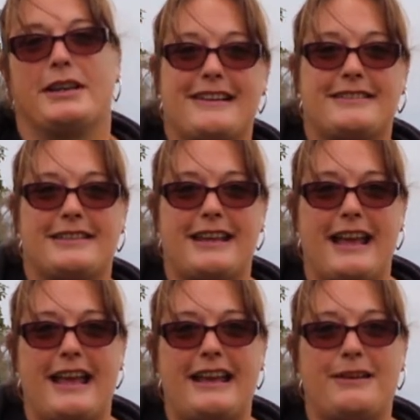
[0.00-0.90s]
so
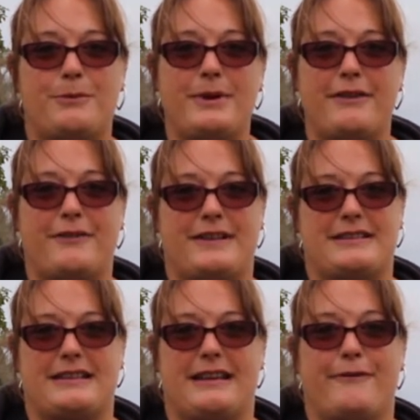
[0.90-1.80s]
today we are
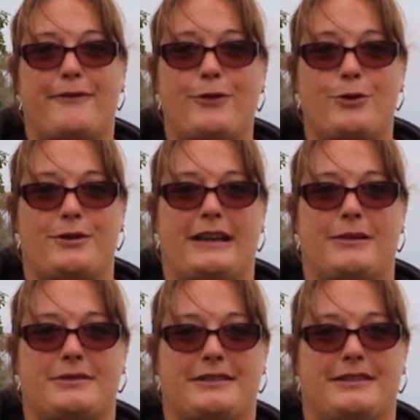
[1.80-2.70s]
visiting Fort
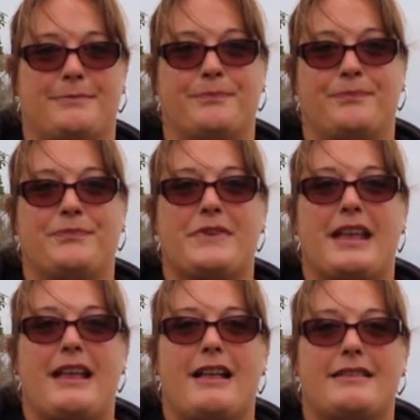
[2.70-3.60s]
Nelson,
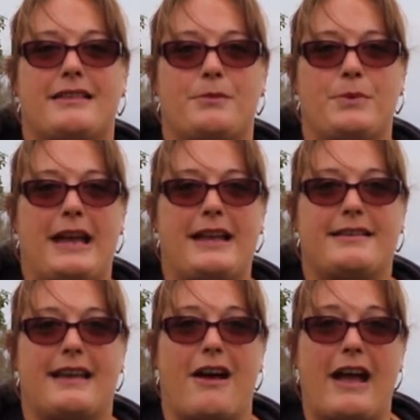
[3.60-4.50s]
somewhere
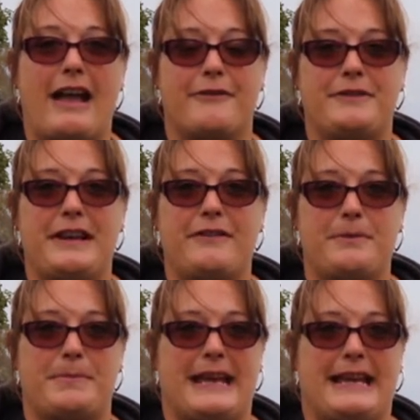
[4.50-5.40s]
that I have
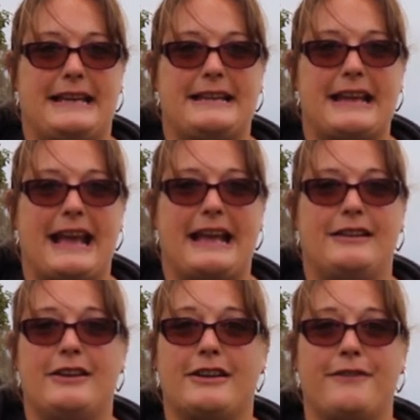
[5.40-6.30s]
never been
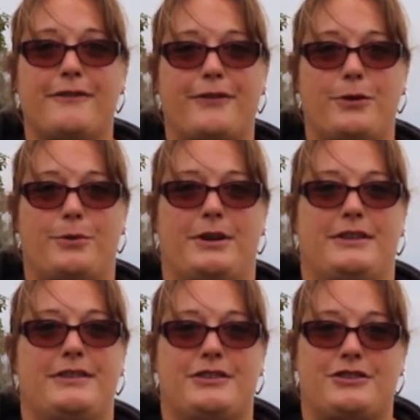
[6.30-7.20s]
and looking
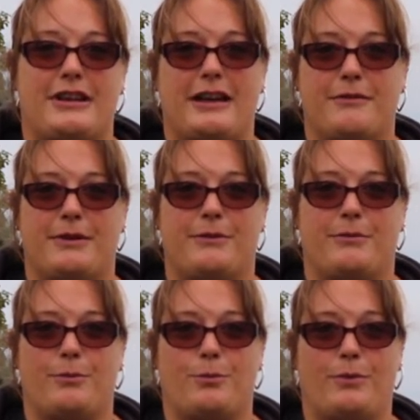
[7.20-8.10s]
forward to sharing
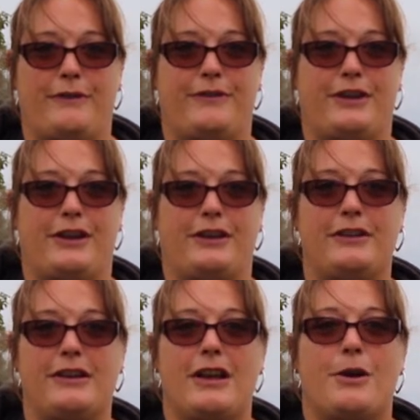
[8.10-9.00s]
with
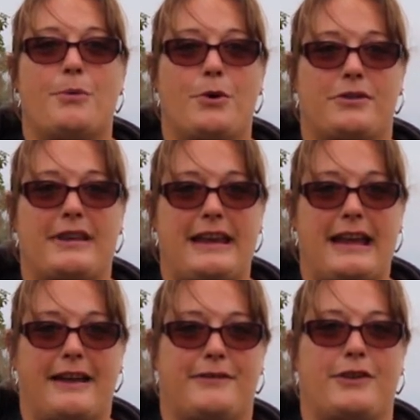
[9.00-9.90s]
you what they
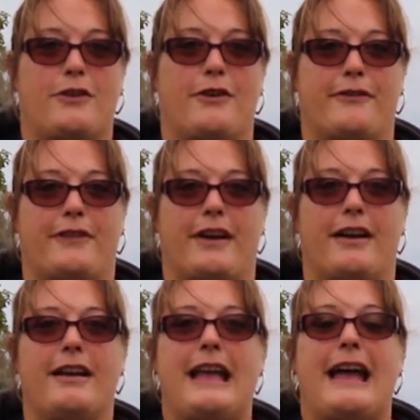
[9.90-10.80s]
have to
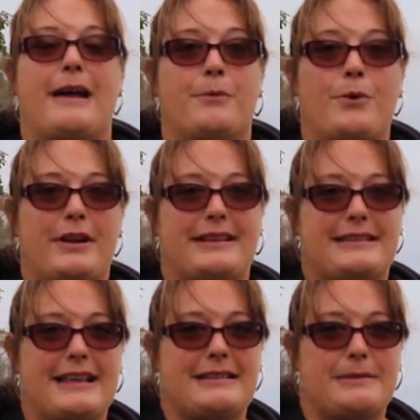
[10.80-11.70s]
offer and what
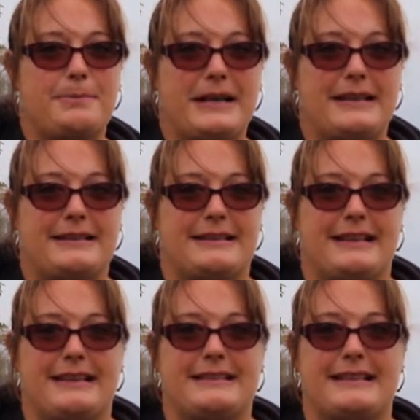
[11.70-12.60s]

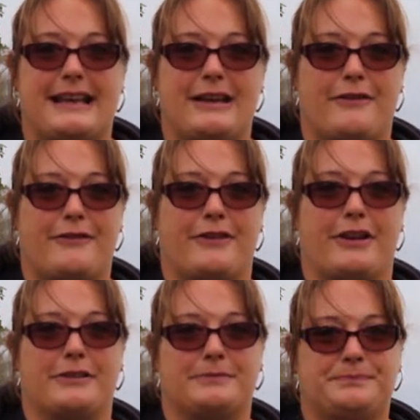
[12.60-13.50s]
accessibilities they
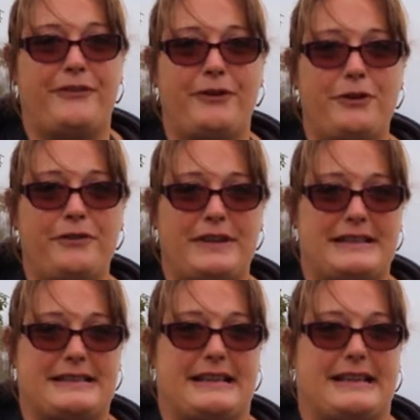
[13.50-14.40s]
offer. Before
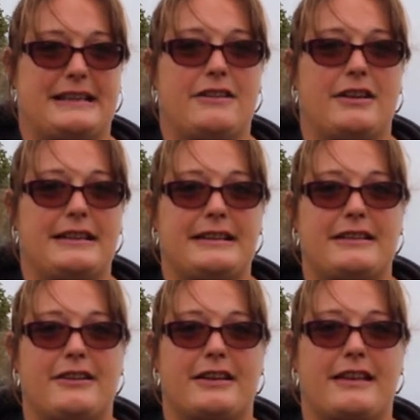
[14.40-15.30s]
visiting I
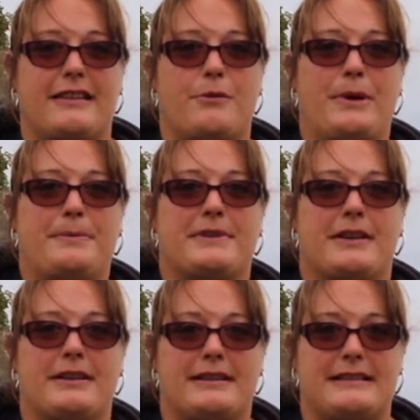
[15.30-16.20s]
did look at their
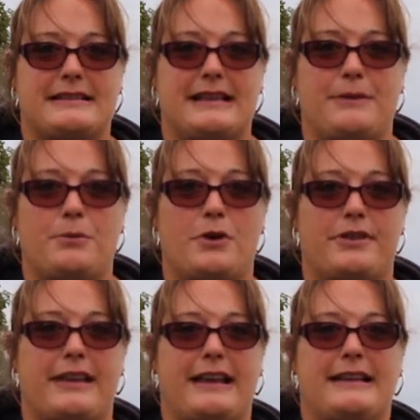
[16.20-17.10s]
website to see what
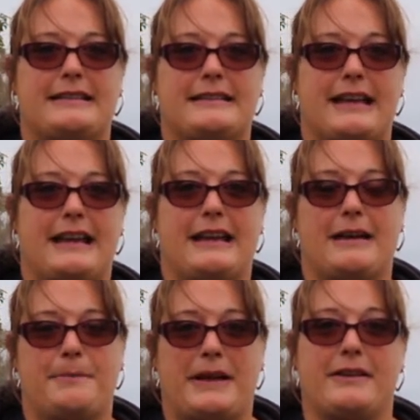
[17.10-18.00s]
they say
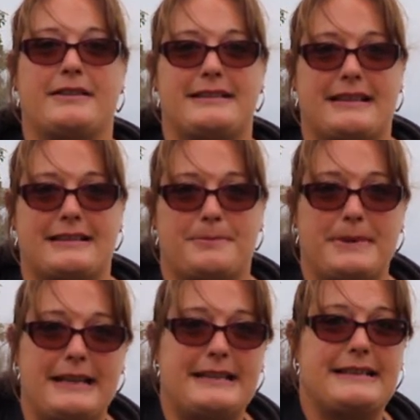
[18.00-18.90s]
about
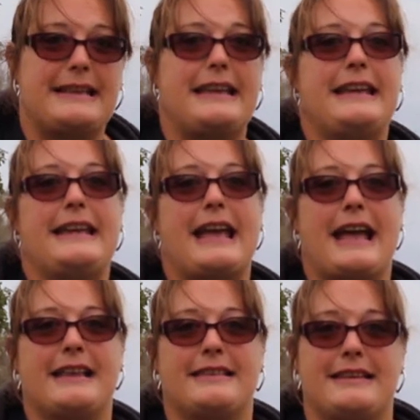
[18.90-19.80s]
accessibility
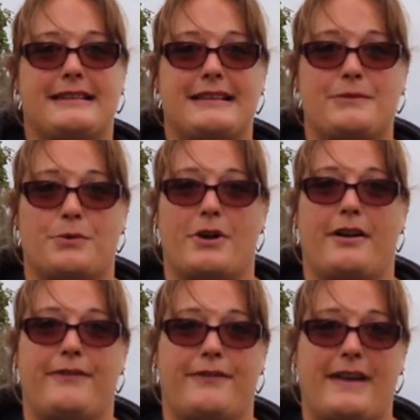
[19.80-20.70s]
and this is what
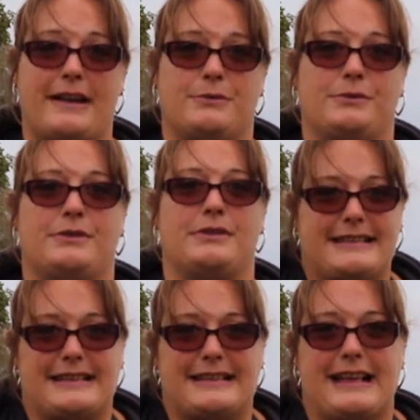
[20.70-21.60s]
I found.
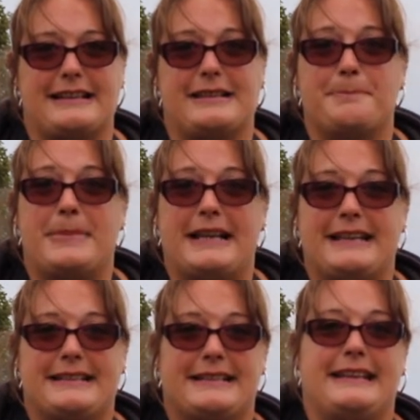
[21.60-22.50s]

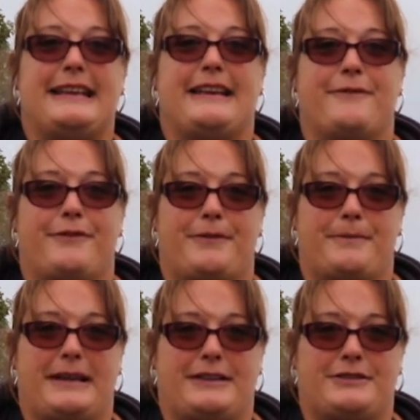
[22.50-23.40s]
Accessibility
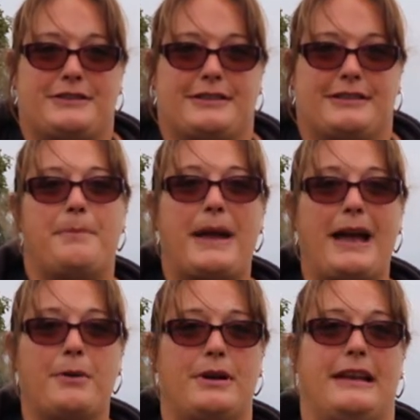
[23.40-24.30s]
information. A
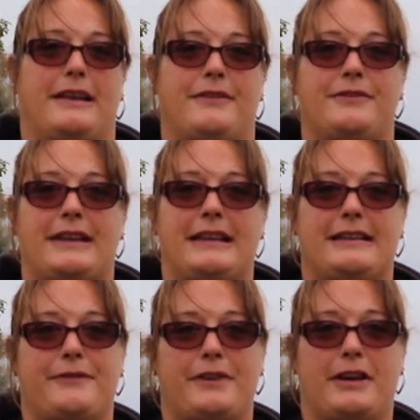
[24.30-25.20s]
power lift
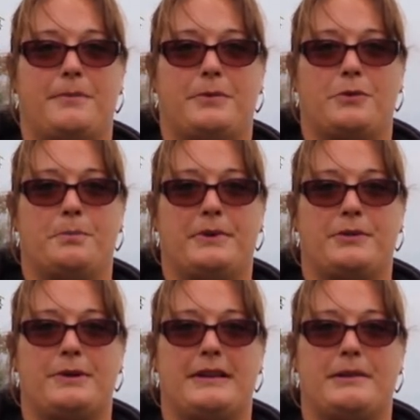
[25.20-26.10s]
is available
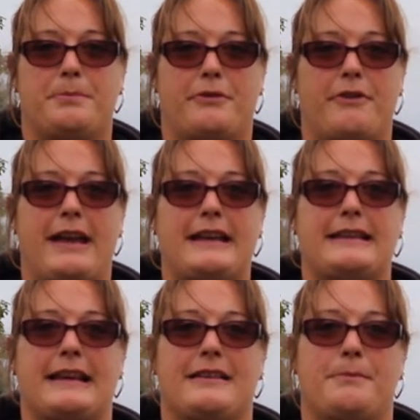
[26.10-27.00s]
between the parade
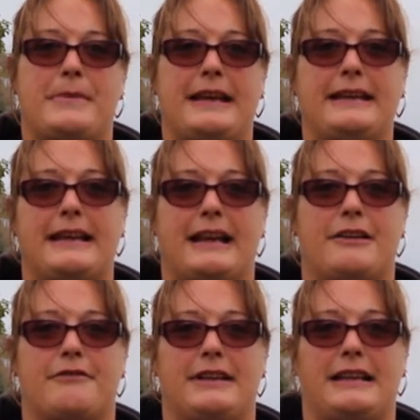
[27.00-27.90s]
and the main
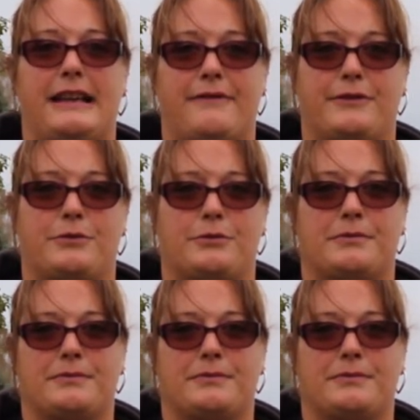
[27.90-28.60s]
gallery level